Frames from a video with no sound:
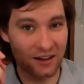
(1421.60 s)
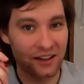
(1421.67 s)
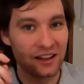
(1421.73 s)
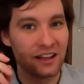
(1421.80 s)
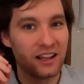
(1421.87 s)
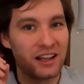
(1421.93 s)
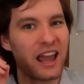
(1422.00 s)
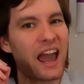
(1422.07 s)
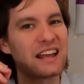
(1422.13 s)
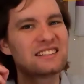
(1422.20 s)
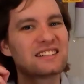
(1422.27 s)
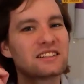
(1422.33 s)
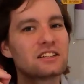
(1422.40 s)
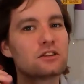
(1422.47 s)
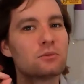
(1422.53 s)
adds a
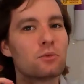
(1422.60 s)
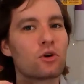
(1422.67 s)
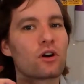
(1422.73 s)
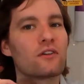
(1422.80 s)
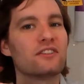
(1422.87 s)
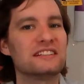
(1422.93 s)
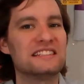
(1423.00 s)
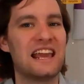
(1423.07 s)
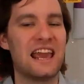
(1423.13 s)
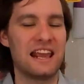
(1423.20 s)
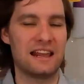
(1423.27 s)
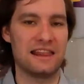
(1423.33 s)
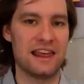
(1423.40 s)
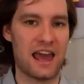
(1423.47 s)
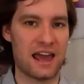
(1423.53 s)
little more of a take
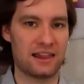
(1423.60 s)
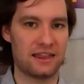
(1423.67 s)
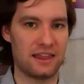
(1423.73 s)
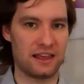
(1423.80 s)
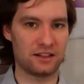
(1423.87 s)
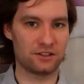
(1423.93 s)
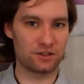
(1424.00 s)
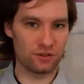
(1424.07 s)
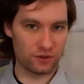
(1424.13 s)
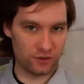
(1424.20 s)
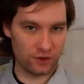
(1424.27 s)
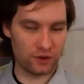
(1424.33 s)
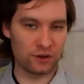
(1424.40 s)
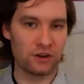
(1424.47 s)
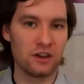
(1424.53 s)
that thing. So if
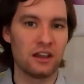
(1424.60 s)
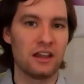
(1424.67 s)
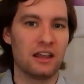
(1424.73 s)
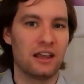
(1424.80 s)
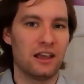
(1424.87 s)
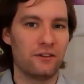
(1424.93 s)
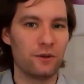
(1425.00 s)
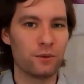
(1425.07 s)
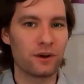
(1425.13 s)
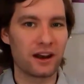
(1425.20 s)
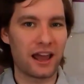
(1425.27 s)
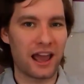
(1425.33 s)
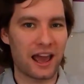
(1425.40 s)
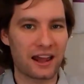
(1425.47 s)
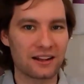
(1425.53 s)
you want to
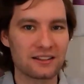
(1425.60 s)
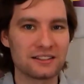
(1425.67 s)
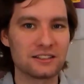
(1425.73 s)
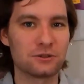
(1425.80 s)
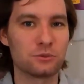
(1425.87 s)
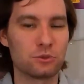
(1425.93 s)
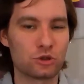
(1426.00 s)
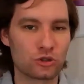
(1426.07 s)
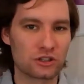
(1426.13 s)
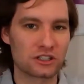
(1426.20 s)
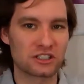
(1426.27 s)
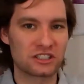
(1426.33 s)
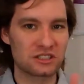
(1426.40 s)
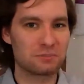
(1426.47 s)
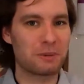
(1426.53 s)
add a little more
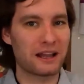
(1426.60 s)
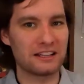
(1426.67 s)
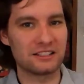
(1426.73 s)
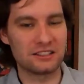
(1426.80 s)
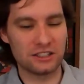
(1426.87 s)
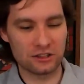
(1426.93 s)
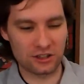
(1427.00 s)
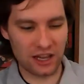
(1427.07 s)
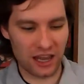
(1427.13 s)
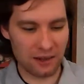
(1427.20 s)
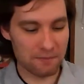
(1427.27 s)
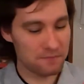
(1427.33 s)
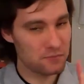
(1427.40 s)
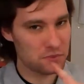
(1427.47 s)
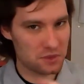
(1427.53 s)
spice to your game,
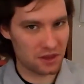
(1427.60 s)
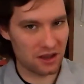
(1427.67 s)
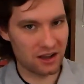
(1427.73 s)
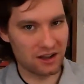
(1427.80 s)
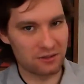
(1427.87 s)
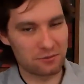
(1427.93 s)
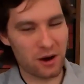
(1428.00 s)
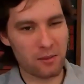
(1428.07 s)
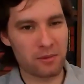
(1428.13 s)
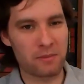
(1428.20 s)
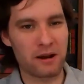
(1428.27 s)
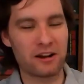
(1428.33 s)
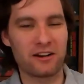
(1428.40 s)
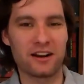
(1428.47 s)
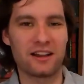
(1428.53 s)
Robber
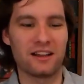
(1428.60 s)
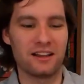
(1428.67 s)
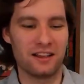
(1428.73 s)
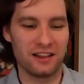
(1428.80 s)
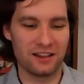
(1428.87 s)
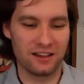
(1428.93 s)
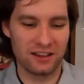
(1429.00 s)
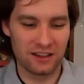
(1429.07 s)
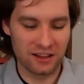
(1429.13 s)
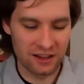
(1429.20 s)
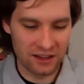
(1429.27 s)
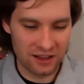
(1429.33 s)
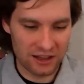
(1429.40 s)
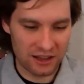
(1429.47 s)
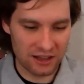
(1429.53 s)
Baron
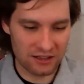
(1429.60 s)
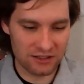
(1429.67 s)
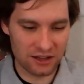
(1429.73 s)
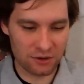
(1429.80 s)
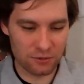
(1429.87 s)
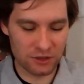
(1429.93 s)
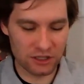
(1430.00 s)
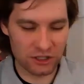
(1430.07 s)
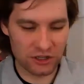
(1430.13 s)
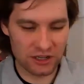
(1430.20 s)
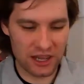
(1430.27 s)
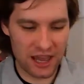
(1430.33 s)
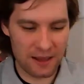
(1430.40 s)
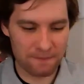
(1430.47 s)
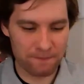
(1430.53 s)
is a really good game.